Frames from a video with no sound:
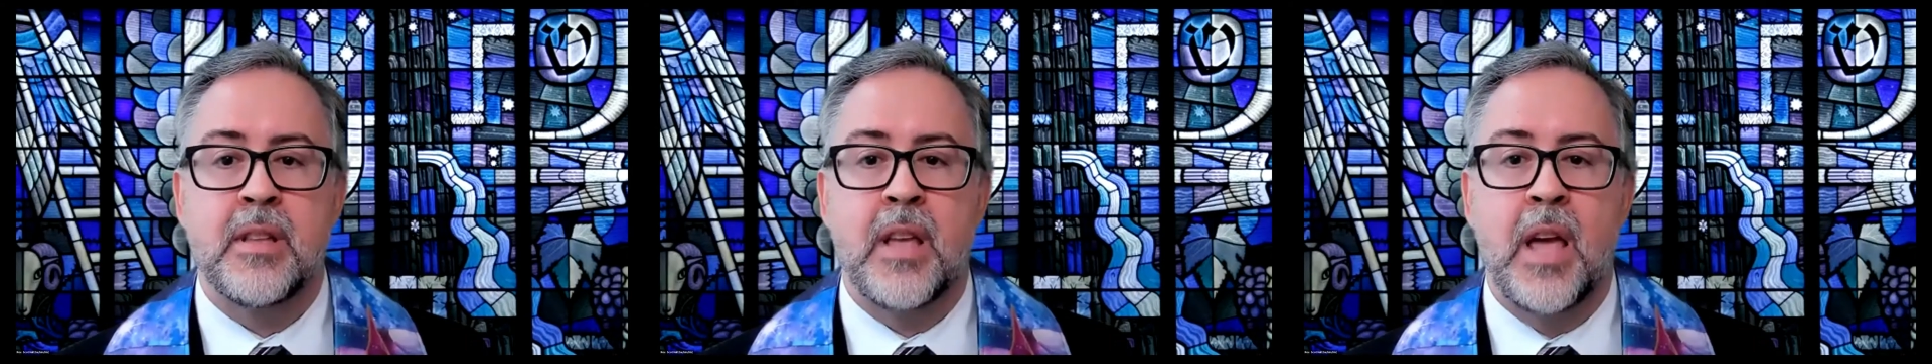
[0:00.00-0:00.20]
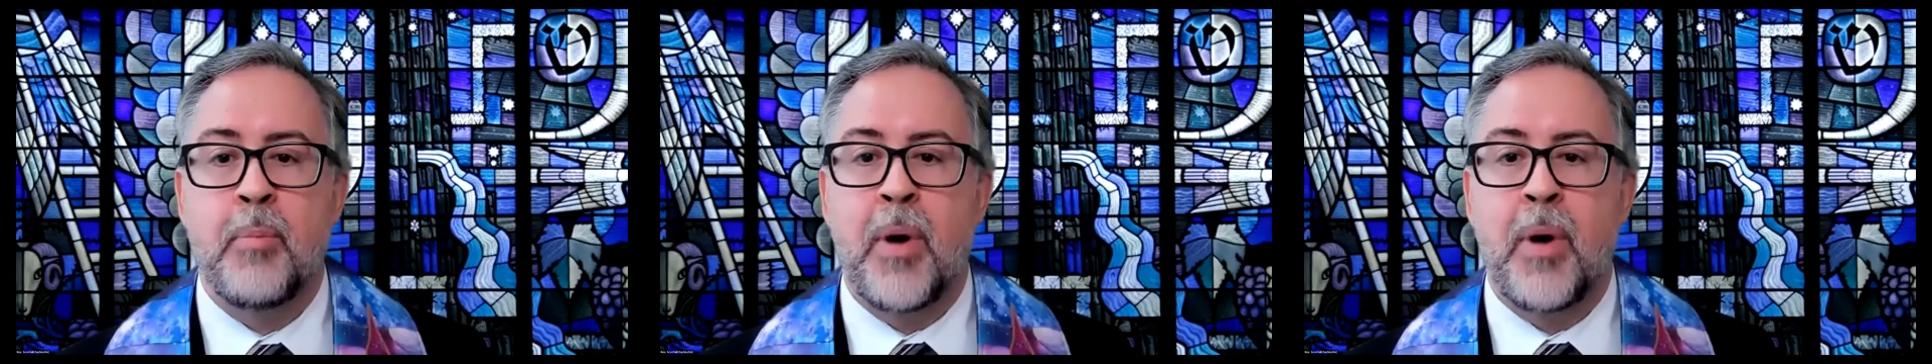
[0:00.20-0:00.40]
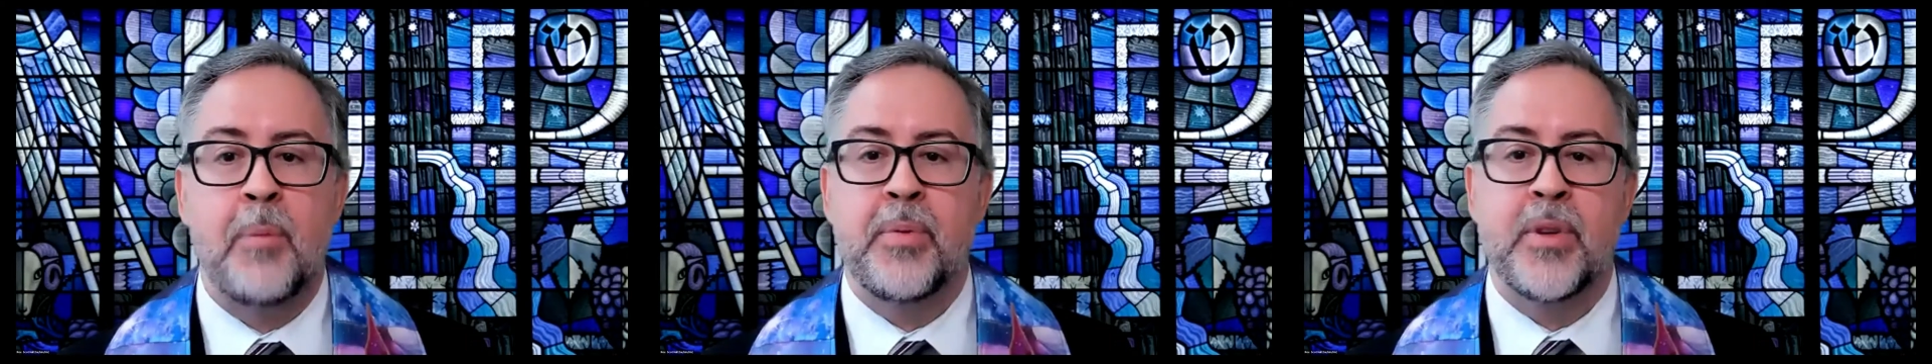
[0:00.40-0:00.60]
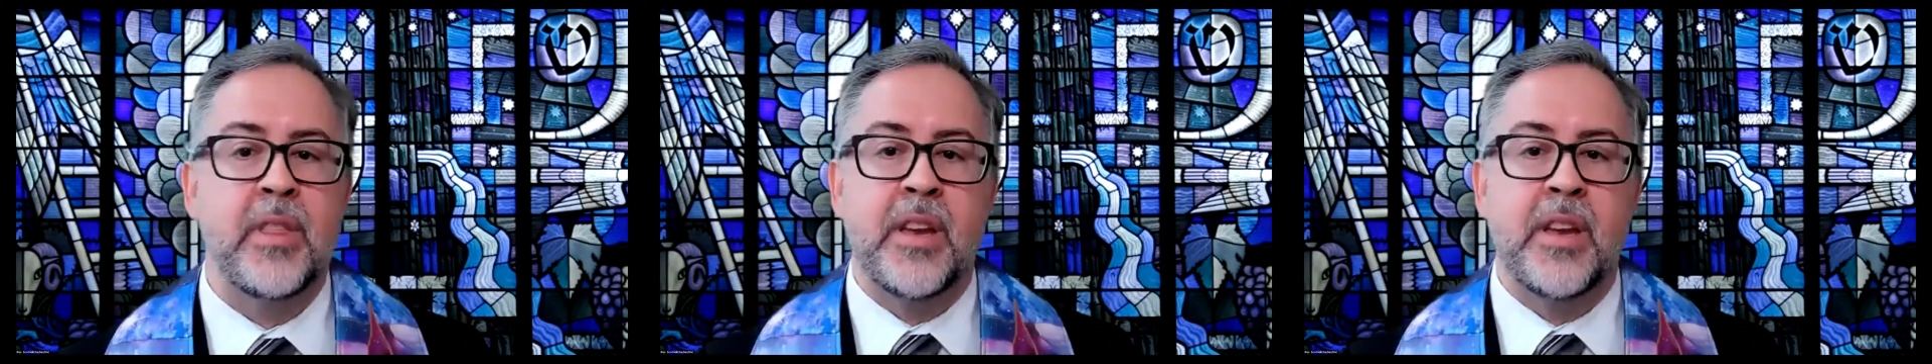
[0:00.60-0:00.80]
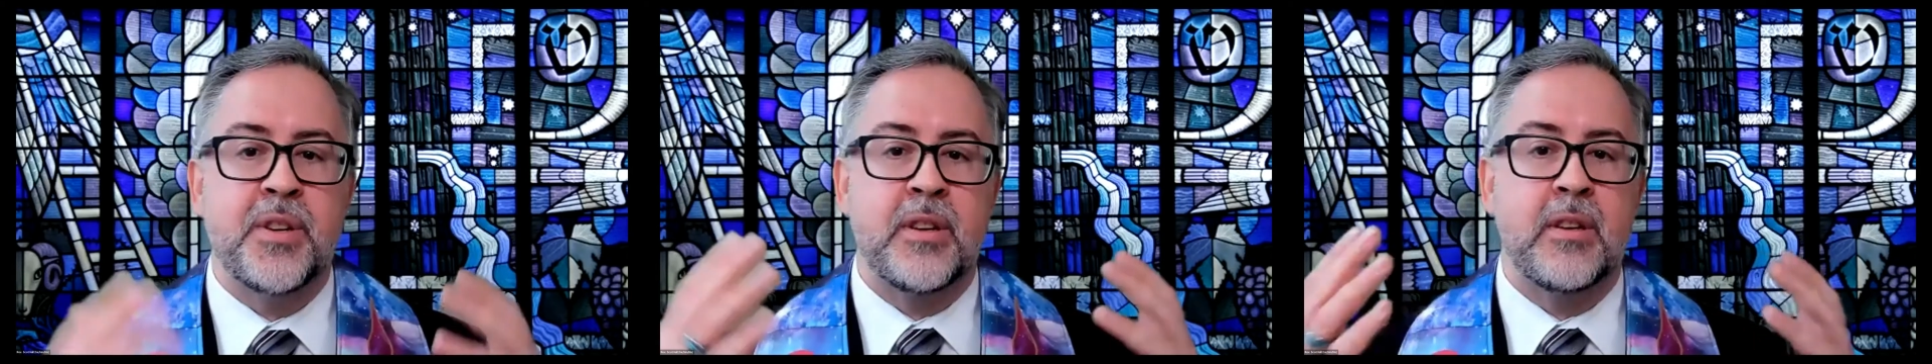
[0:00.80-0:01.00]
a
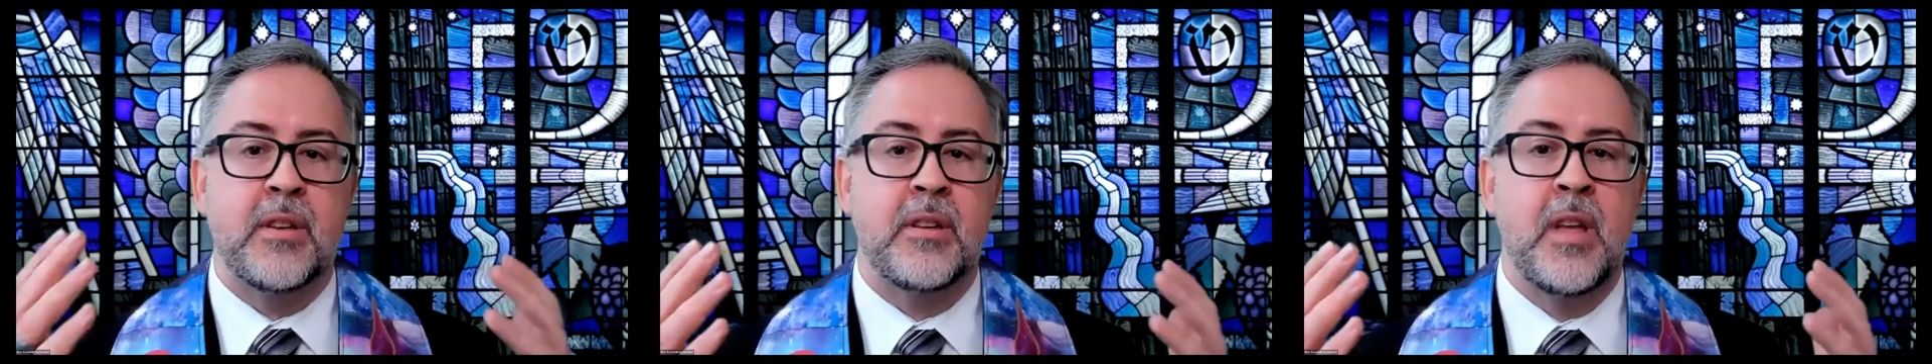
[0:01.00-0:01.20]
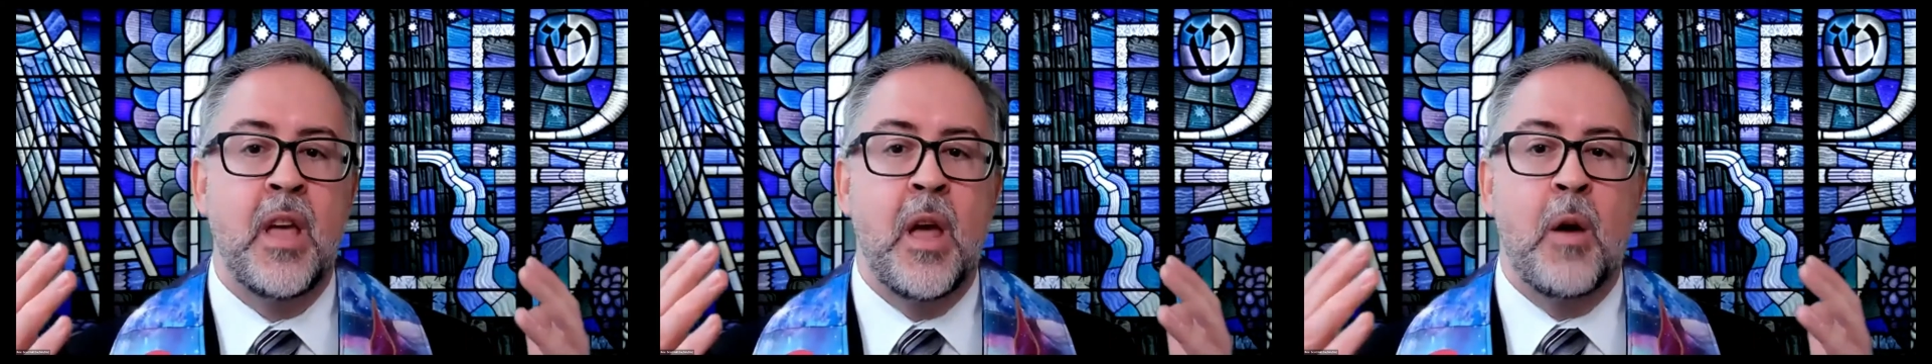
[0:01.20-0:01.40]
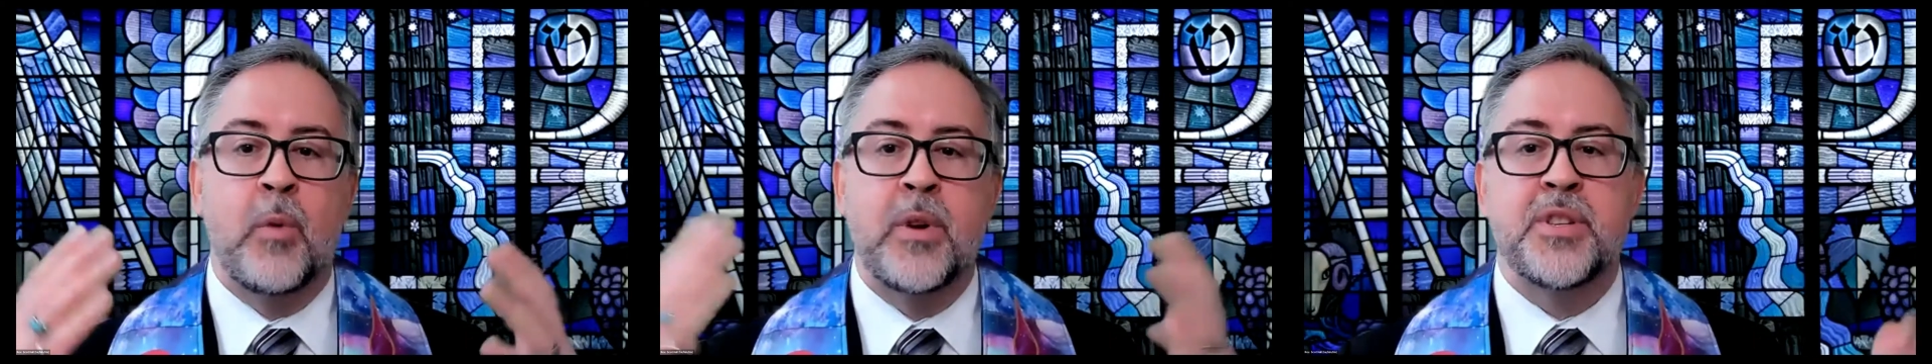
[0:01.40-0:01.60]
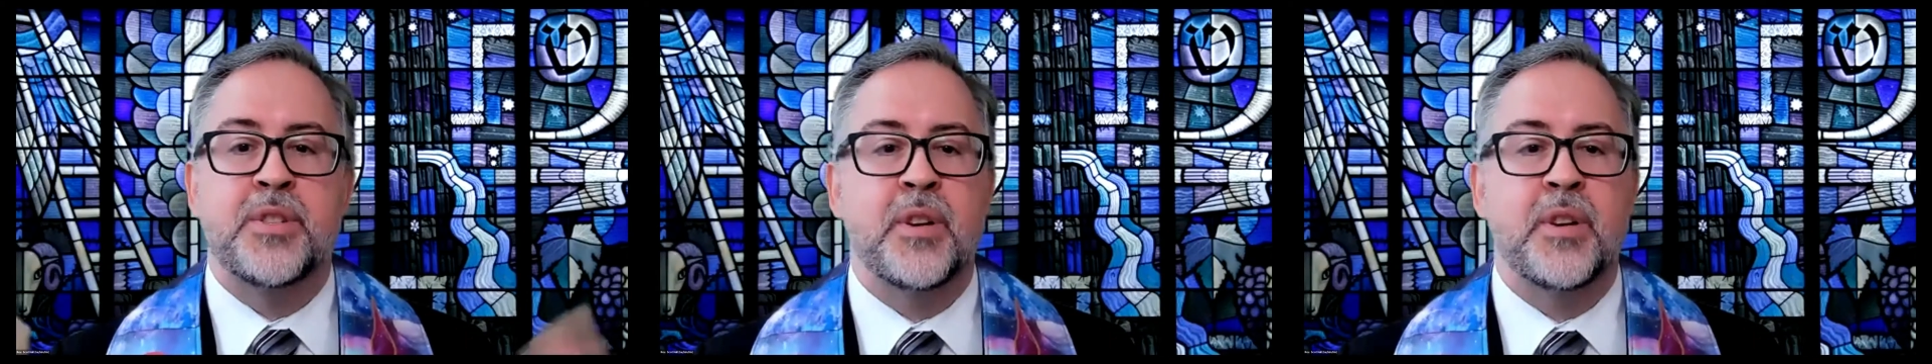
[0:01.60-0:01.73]
population which